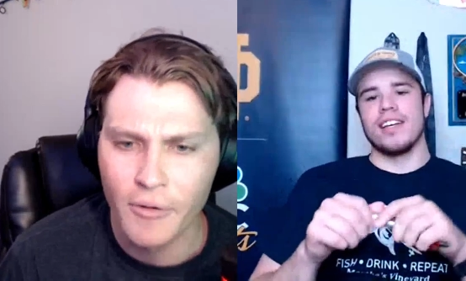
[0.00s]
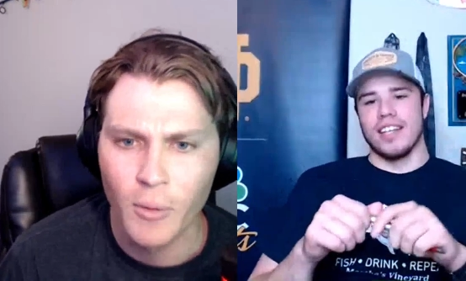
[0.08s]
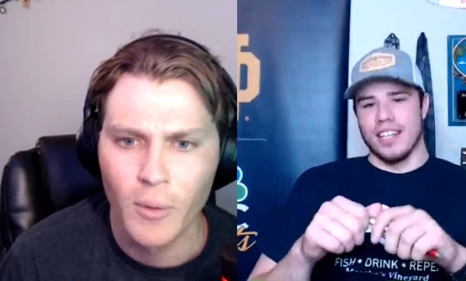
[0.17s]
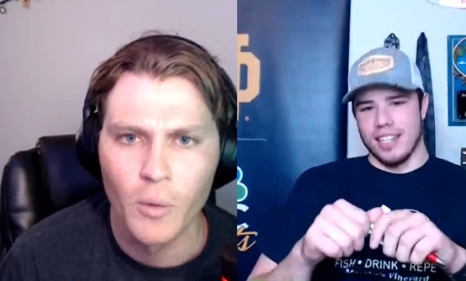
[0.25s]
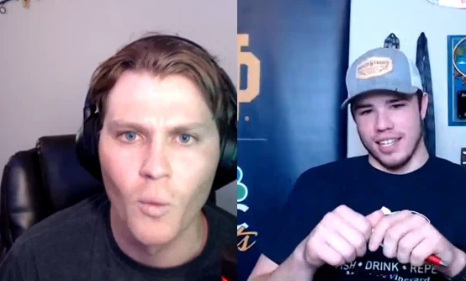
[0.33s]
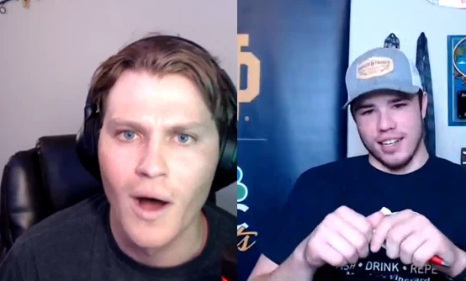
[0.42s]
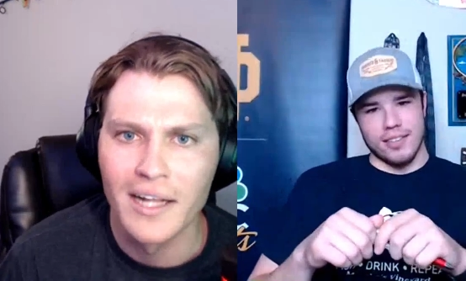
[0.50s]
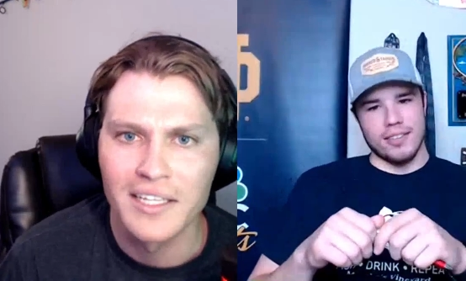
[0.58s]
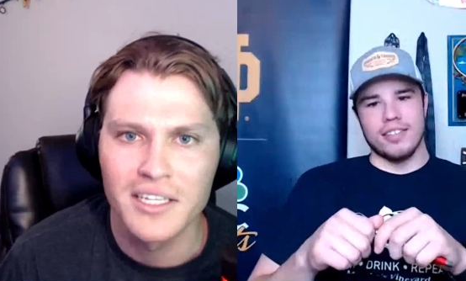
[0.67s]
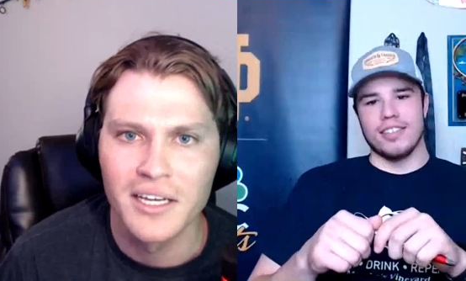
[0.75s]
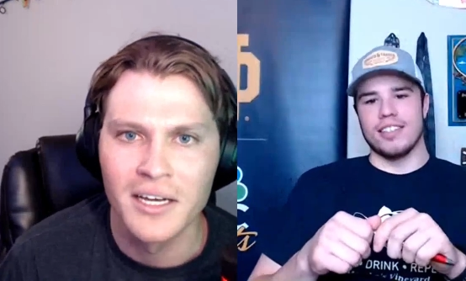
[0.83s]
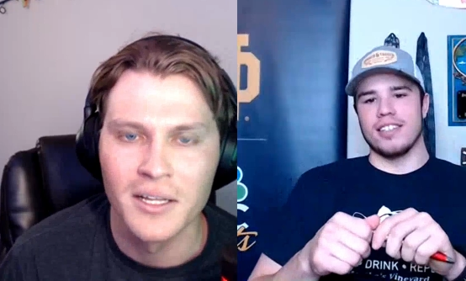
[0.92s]
Speaker 1: everyone
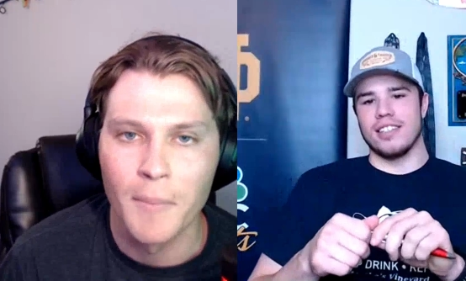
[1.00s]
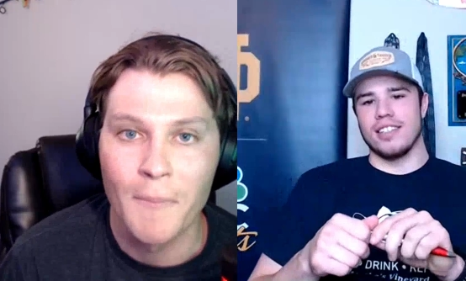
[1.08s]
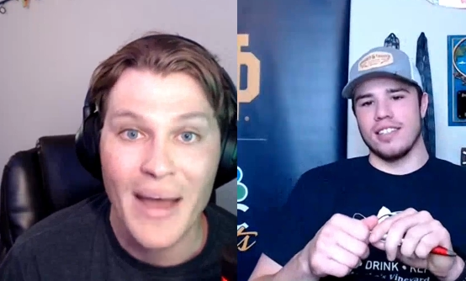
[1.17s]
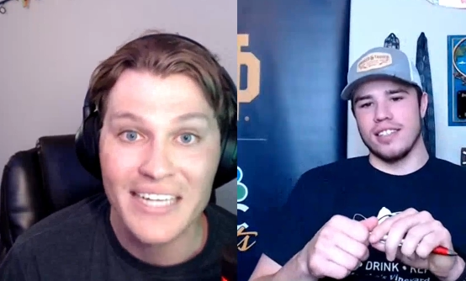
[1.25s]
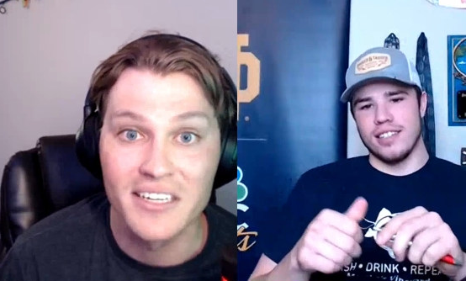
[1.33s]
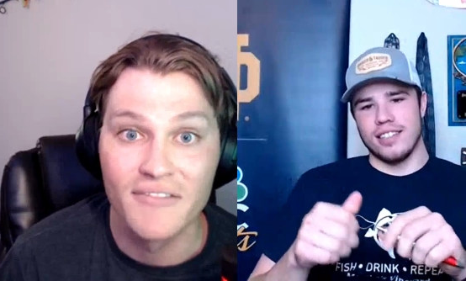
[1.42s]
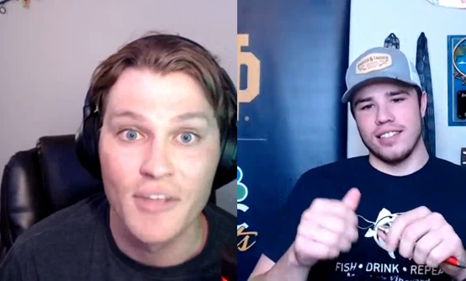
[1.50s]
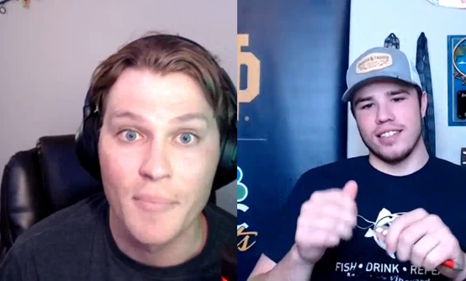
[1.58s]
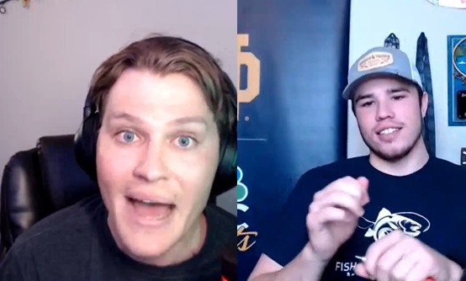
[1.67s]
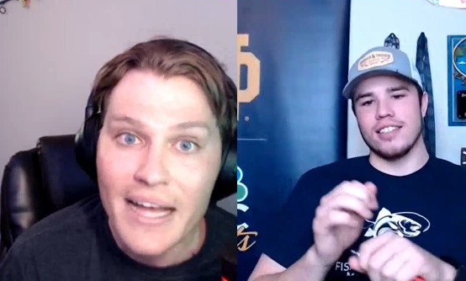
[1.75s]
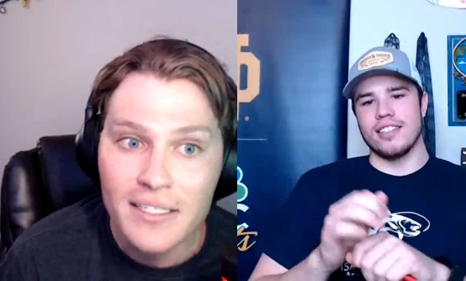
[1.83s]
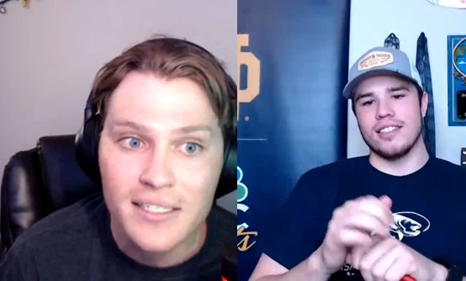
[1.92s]
wants the the best of
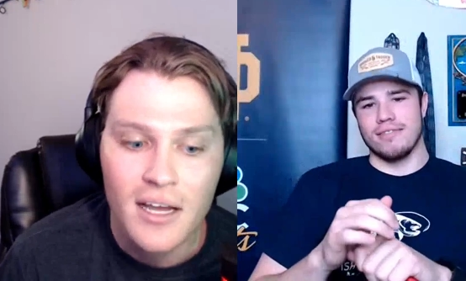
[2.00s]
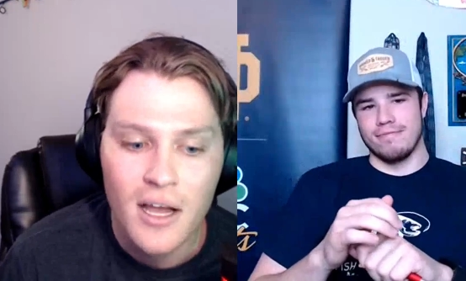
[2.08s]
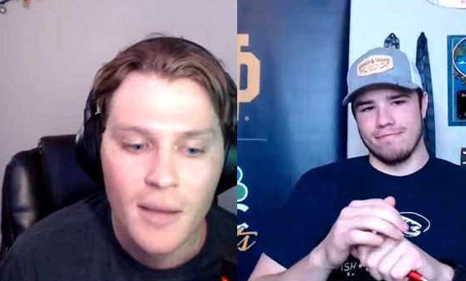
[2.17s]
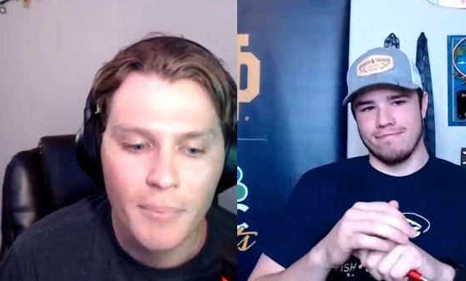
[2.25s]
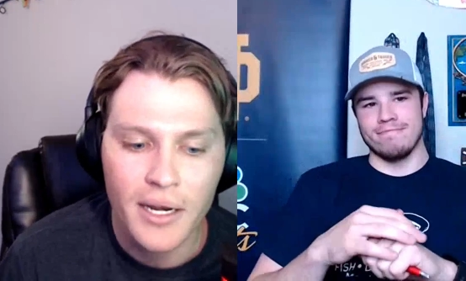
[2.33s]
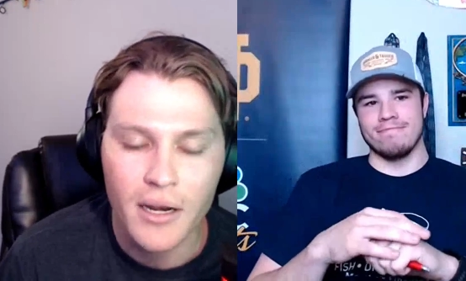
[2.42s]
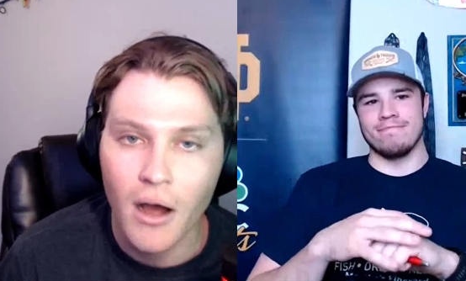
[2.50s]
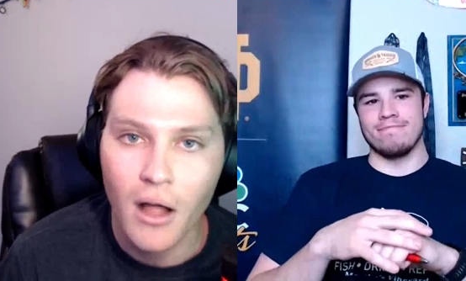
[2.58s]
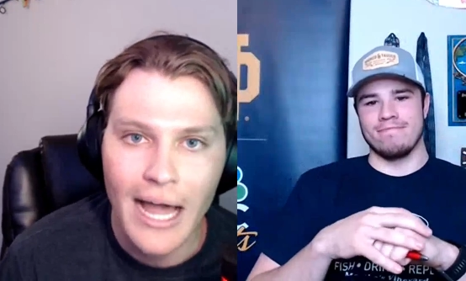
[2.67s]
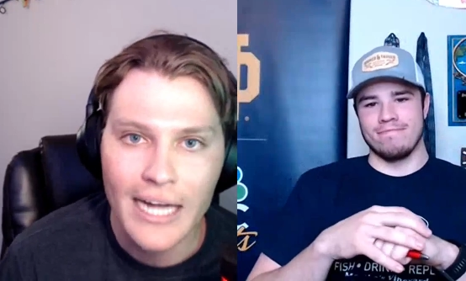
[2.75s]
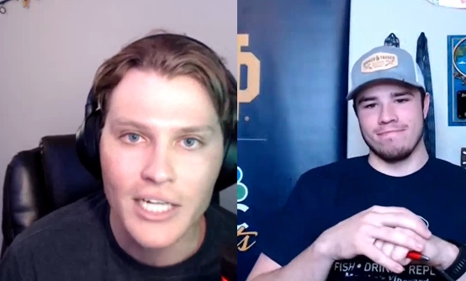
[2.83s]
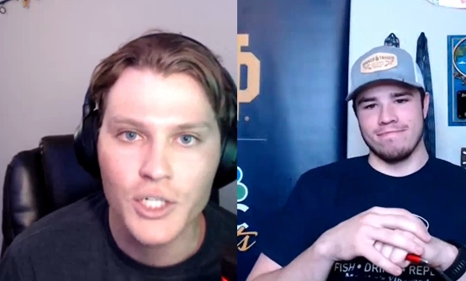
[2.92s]
the best. But in
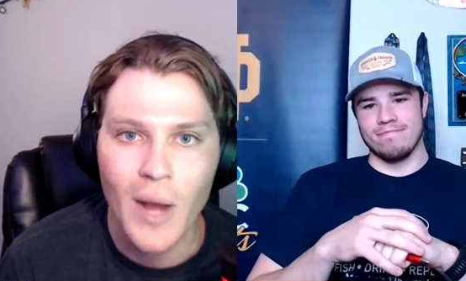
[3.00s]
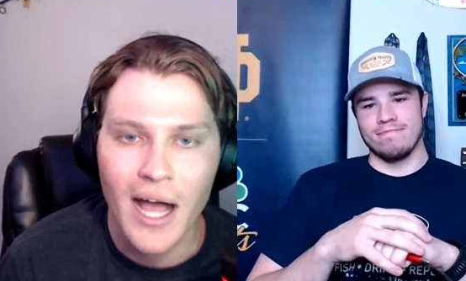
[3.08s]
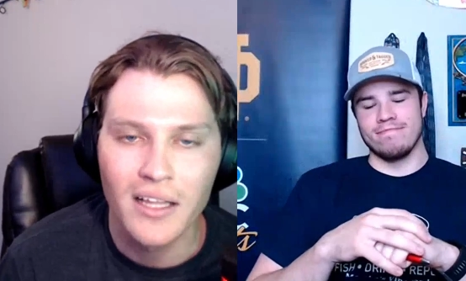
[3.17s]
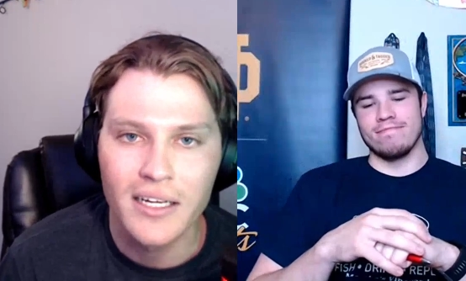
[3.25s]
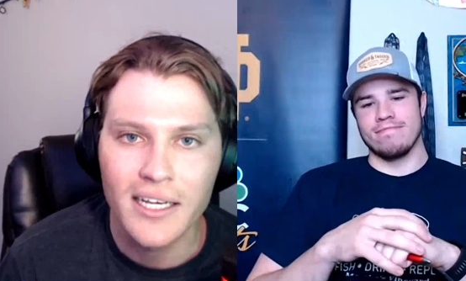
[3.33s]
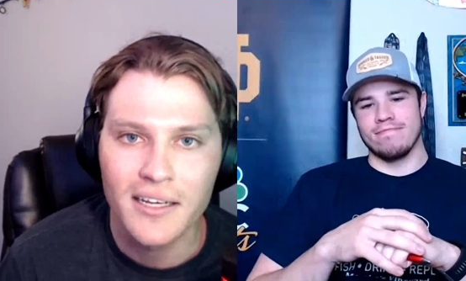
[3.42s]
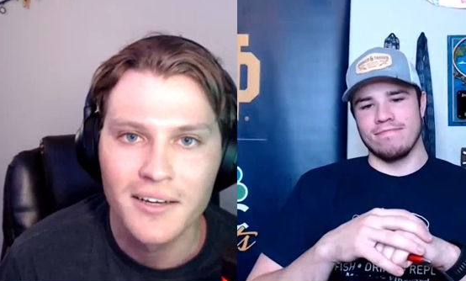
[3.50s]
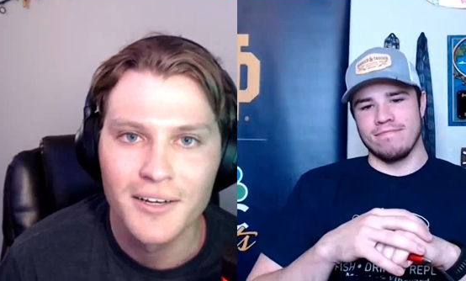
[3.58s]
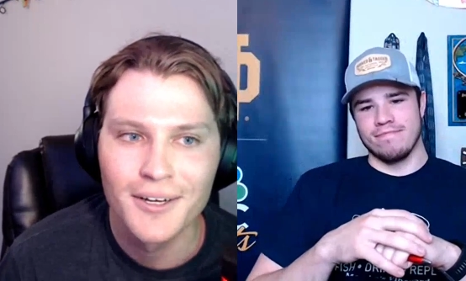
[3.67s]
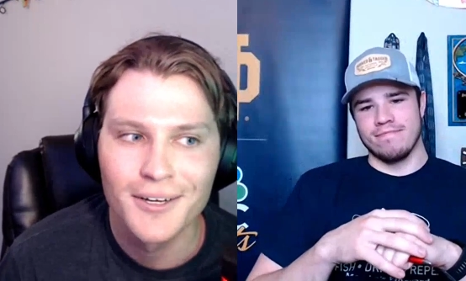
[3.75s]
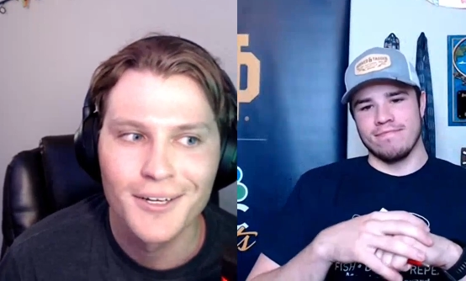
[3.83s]
all actuality,